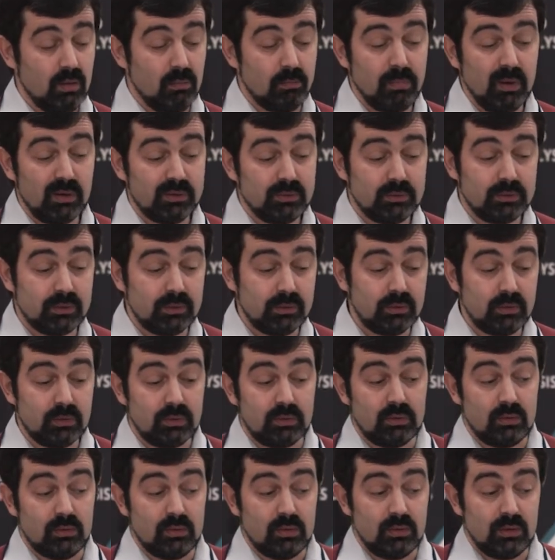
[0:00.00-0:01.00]
But
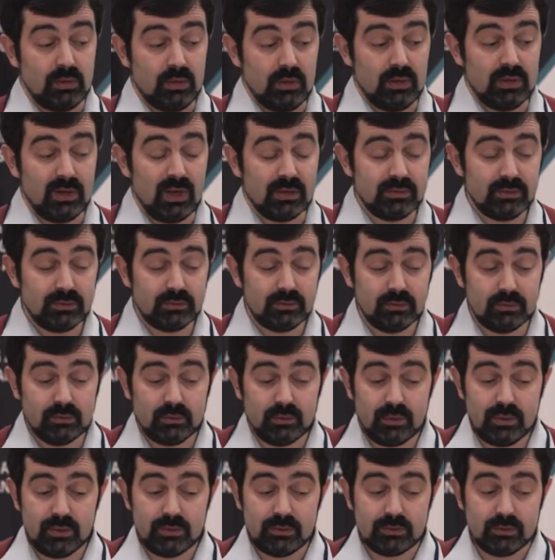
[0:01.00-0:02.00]
in other
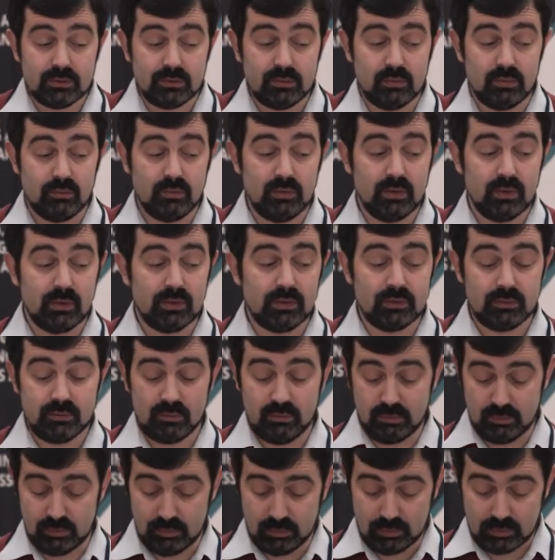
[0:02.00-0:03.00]
case, we can
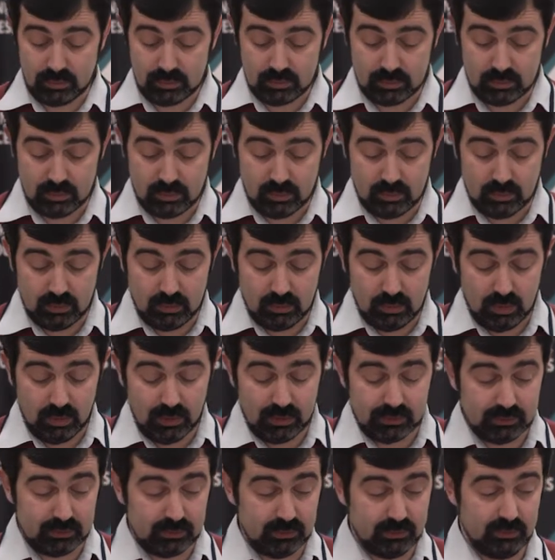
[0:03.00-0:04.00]

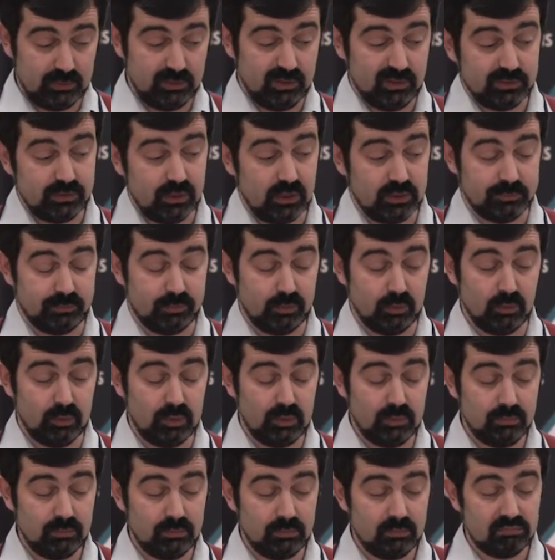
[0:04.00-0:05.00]
write such
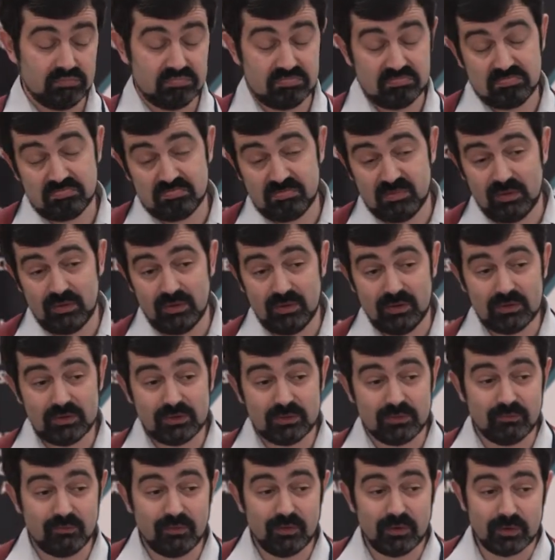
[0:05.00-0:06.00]
program.
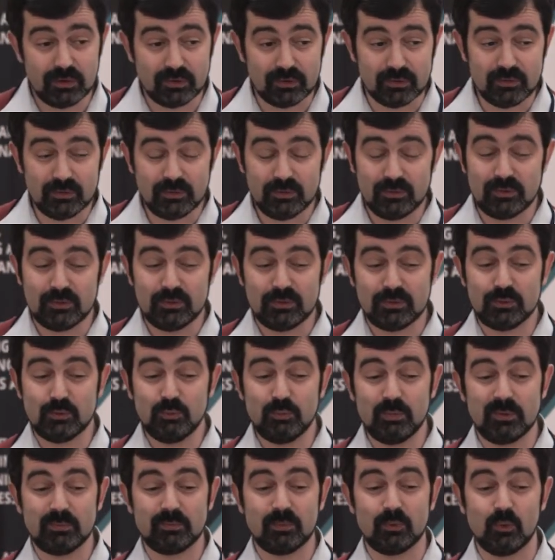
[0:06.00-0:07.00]
It's a very
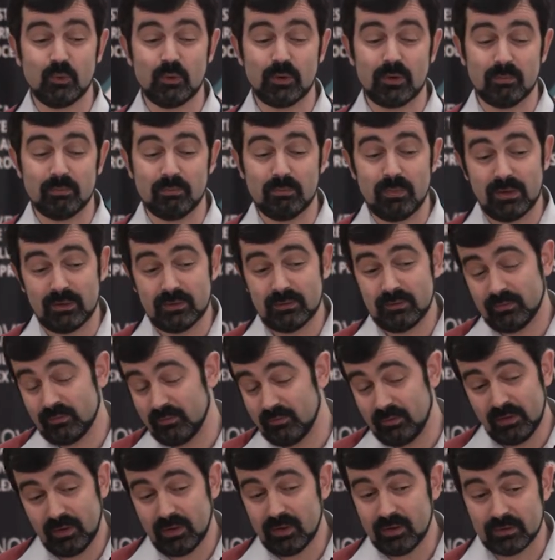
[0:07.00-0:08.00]
stupid program, but
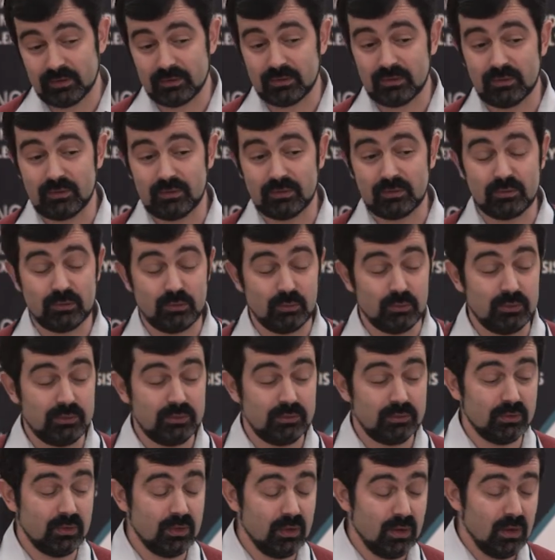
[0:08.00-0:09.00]
we can do
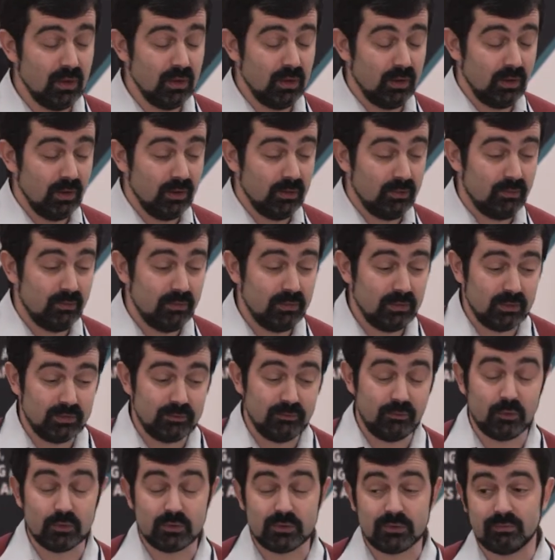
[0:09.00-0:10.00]
it.
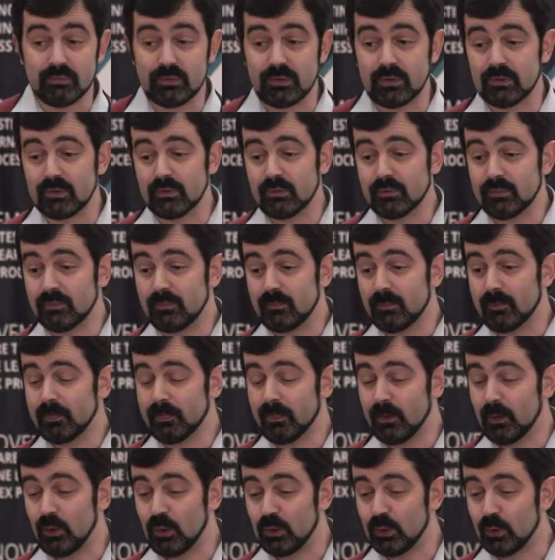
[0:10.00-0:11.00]
First we
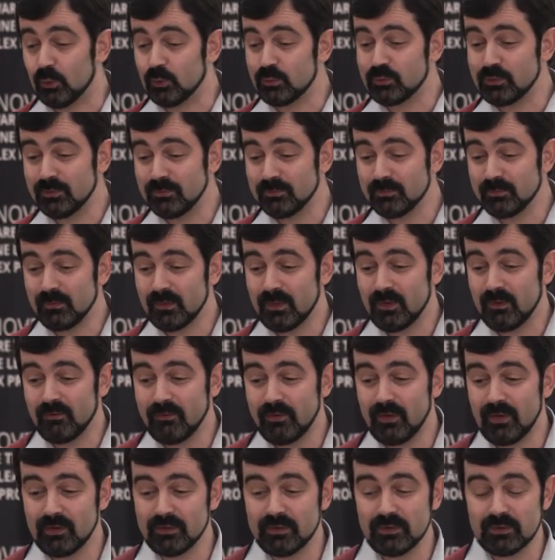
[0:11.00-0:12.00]
close
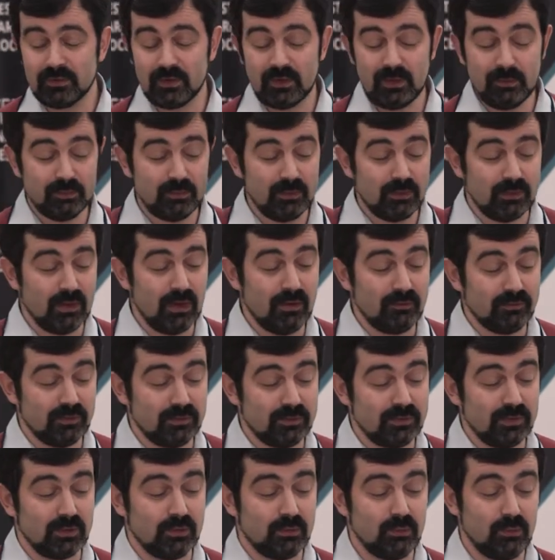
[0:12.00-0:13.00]
file descriptor,
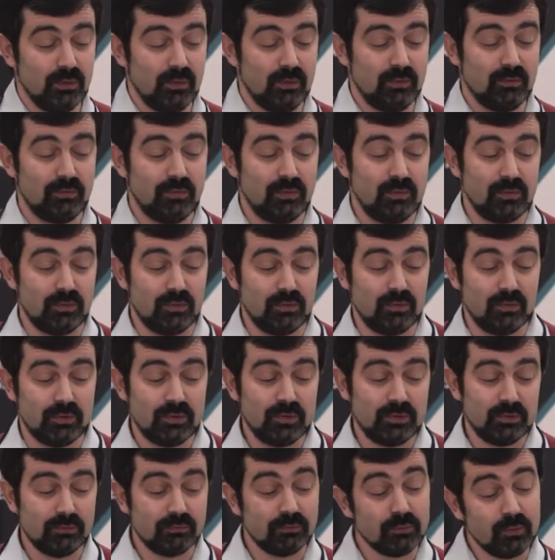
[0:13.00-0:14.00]
after that we
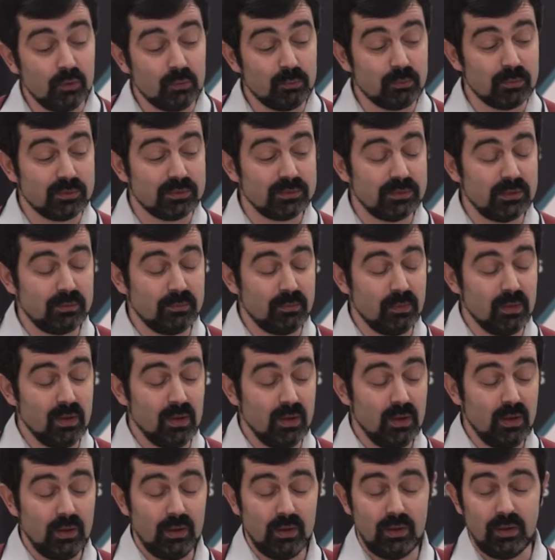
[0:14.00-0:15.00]
read from them,
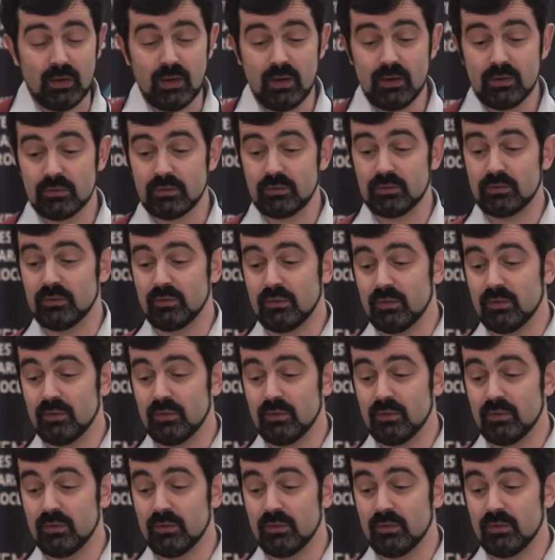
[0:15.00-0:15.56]
and